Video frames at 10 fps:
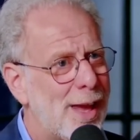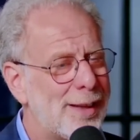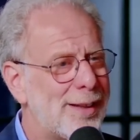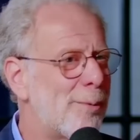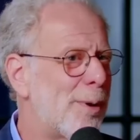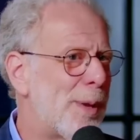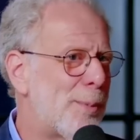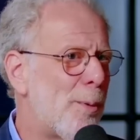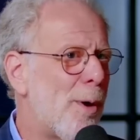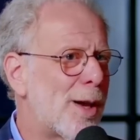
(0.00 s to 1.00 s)
And yet when
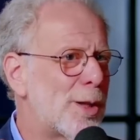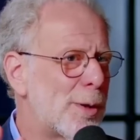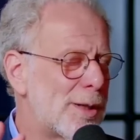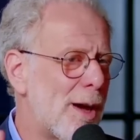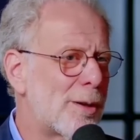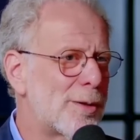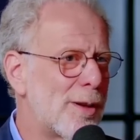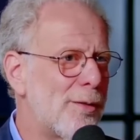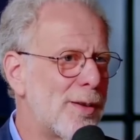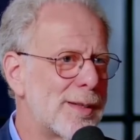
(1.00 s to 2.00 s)
people walk into a doctor's
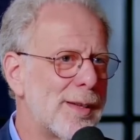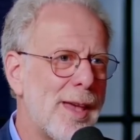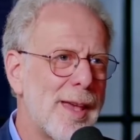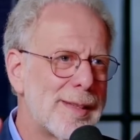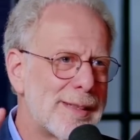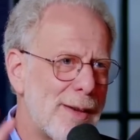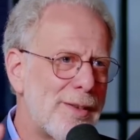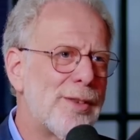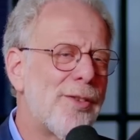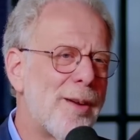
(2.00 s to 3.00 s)
office,
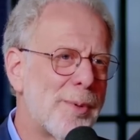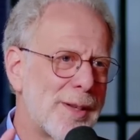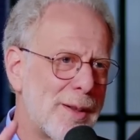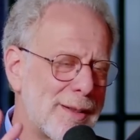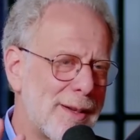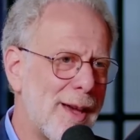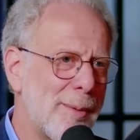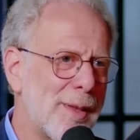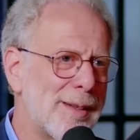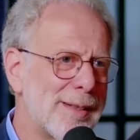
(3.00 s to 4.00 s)
75% of the
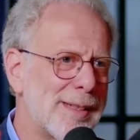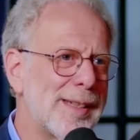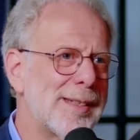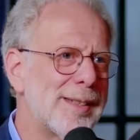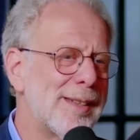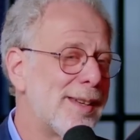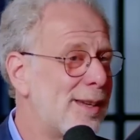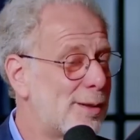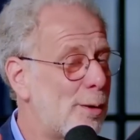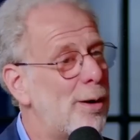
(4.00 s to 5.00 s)
time the disease
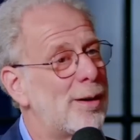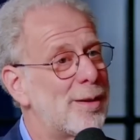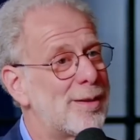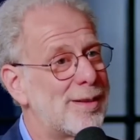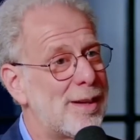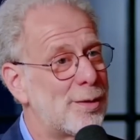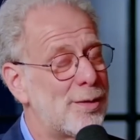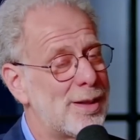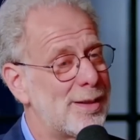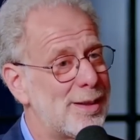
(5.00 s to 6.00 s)
is, according to the Center
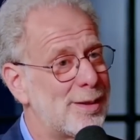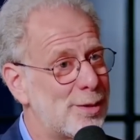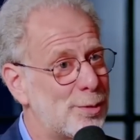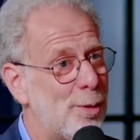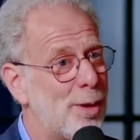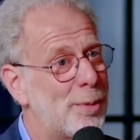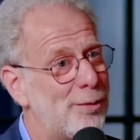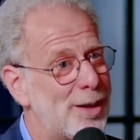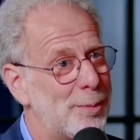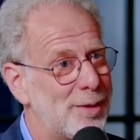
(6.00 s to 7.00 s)
for Disease Control, a
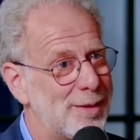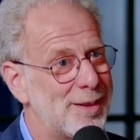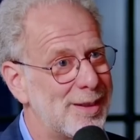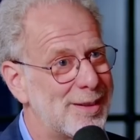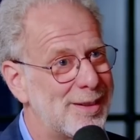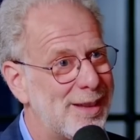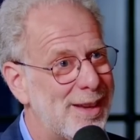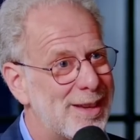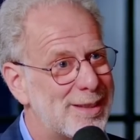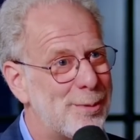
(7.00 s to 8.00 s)
preventable disease.
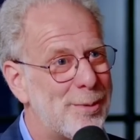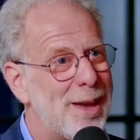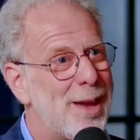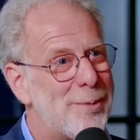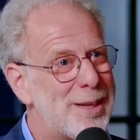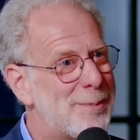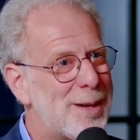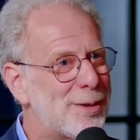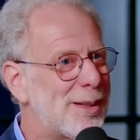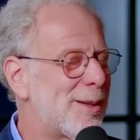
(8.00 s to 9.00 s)
So we
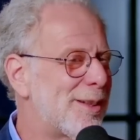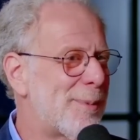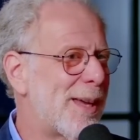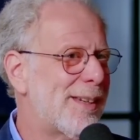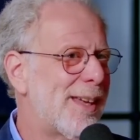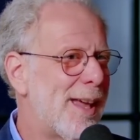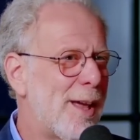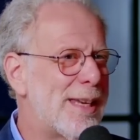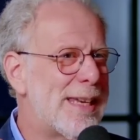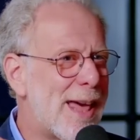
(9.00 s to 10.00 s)
essentially spend
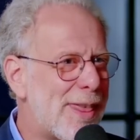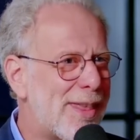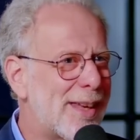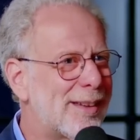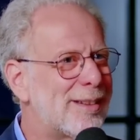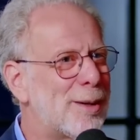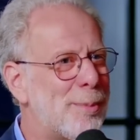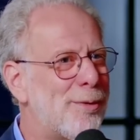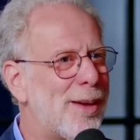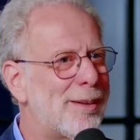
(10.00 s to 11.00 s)
nothing to
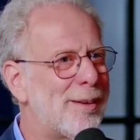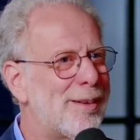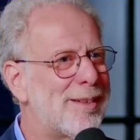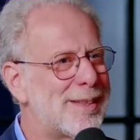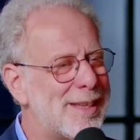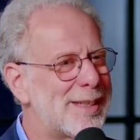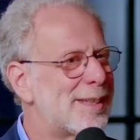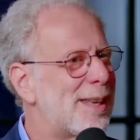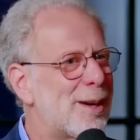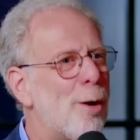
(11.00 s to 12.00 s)
prevent
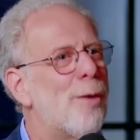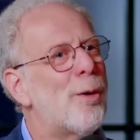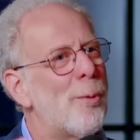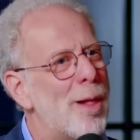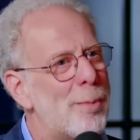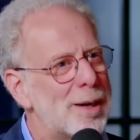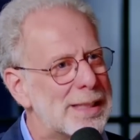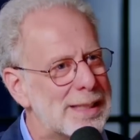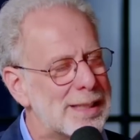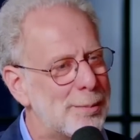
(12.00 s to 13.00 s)
diseases that overwhelm our
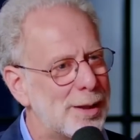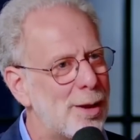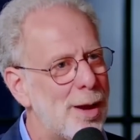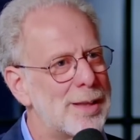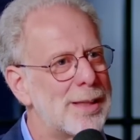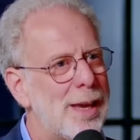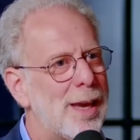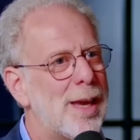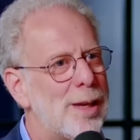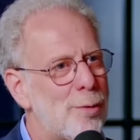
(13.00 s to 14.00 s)
system and cause
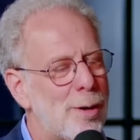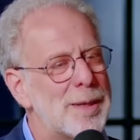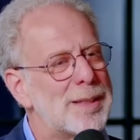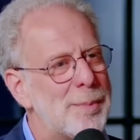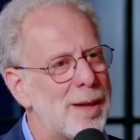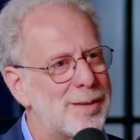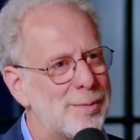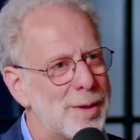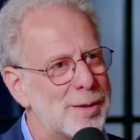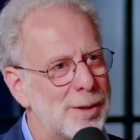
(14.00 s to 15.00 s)
enormous amounts
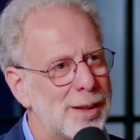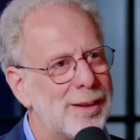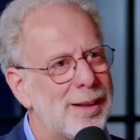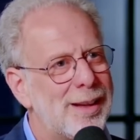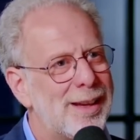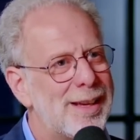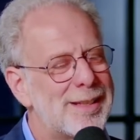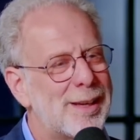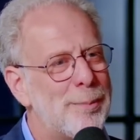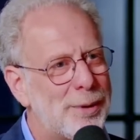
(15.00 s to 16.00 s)
of misery.
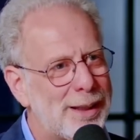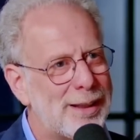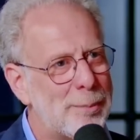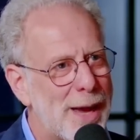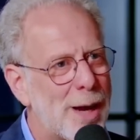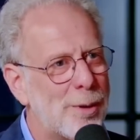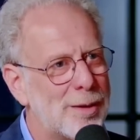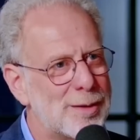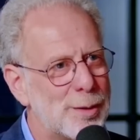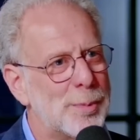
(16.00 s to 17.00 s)
It's a completely
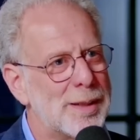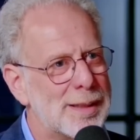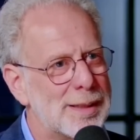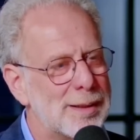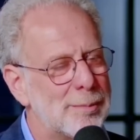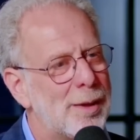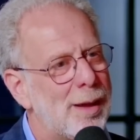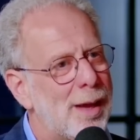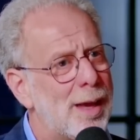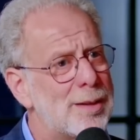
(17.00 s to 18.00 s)
backward, stupid system.
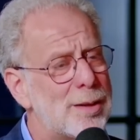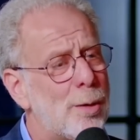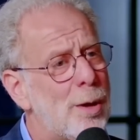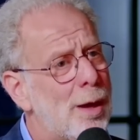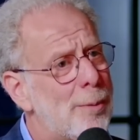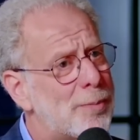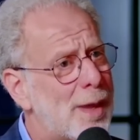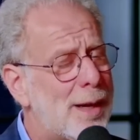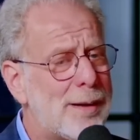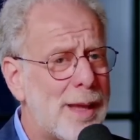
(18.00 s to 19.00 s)
And so,
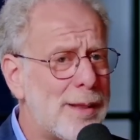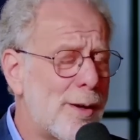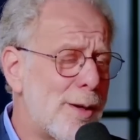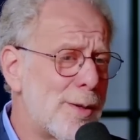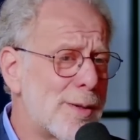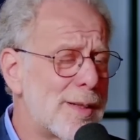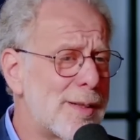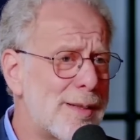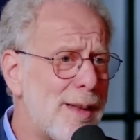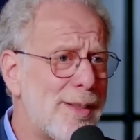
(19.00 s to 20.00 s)
and the good news is
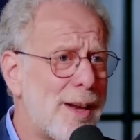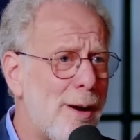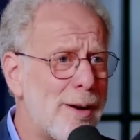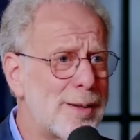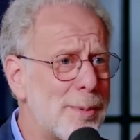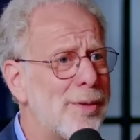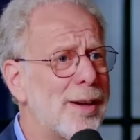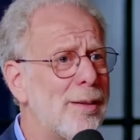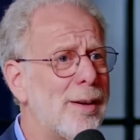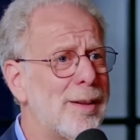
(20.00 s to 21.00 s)
it's not that hard to
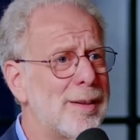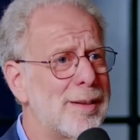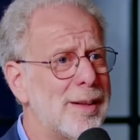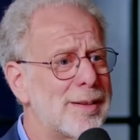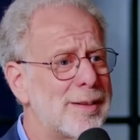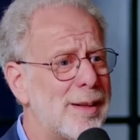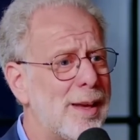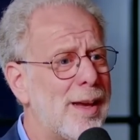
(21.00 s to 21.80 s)
prevent a lot of these things.